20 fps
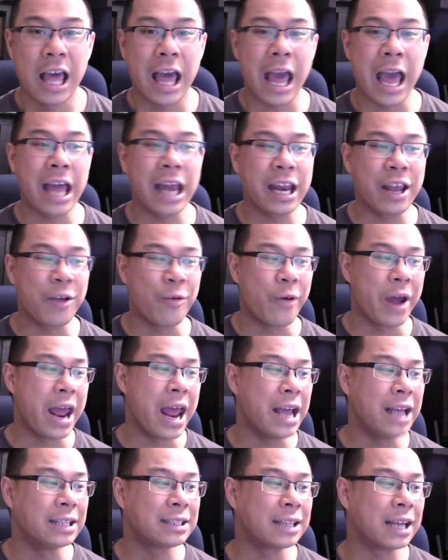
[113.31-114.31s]

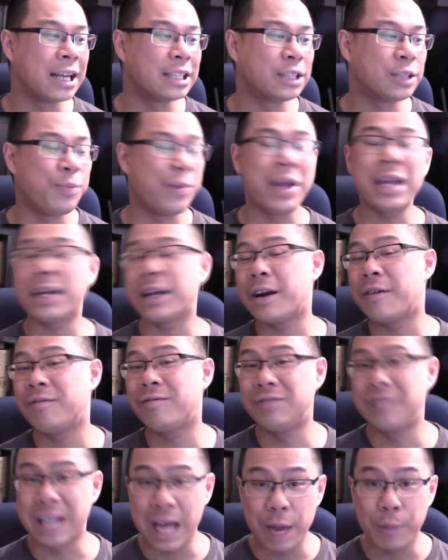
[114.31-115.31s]
Anyways, speaking
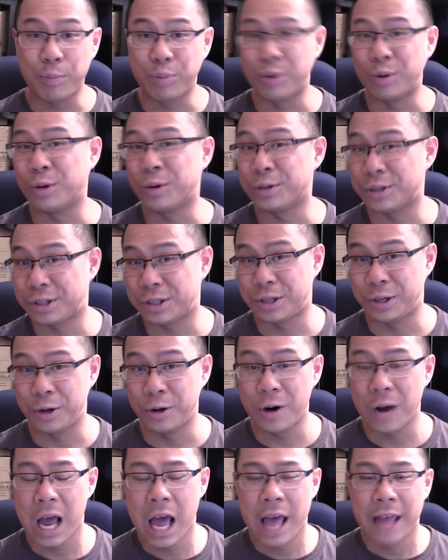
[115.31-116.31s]
of Deadpool
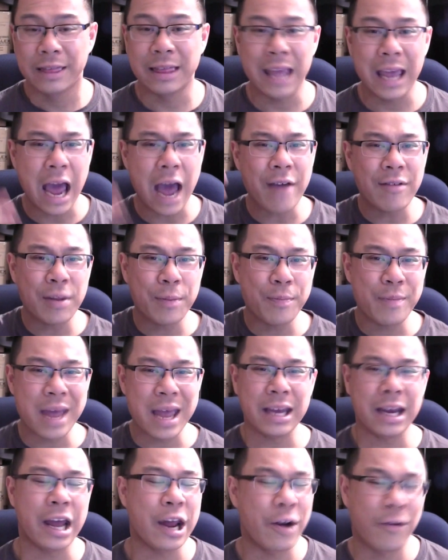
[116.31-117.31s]
2, they haven't
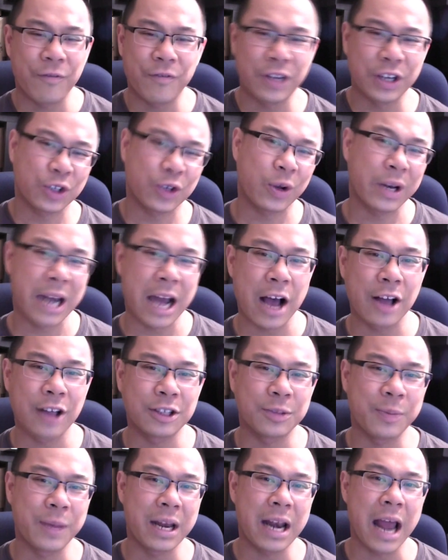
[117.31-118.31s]
made an official
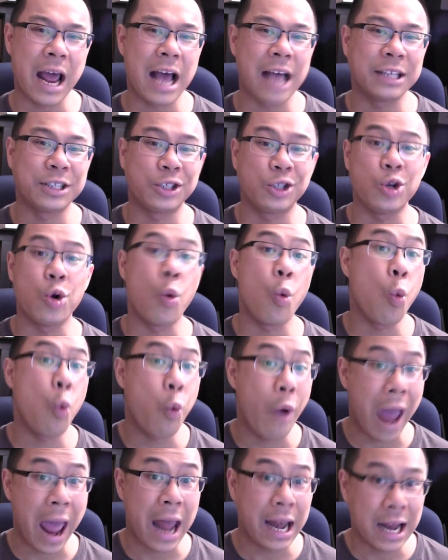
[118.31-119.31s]
announcement as to
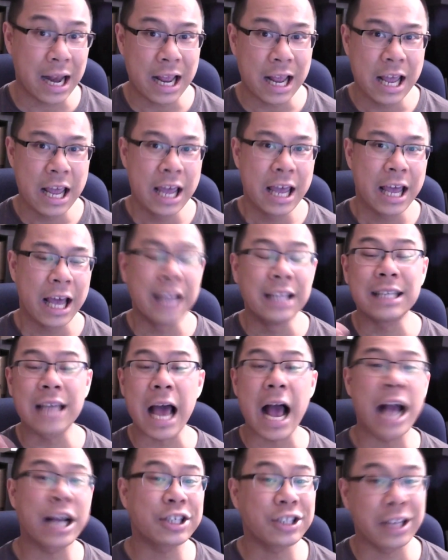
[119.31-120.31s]
when it's
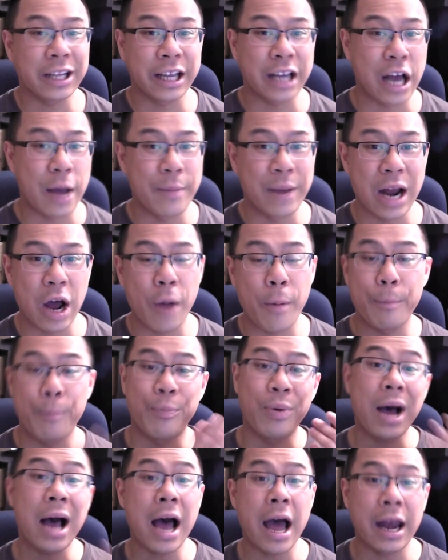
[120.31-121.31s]
actually coming out,
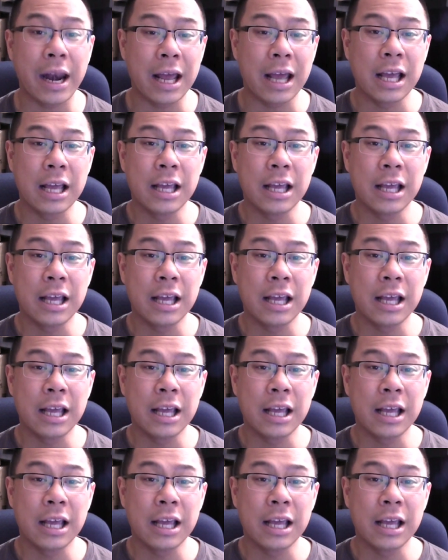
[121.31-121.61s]
but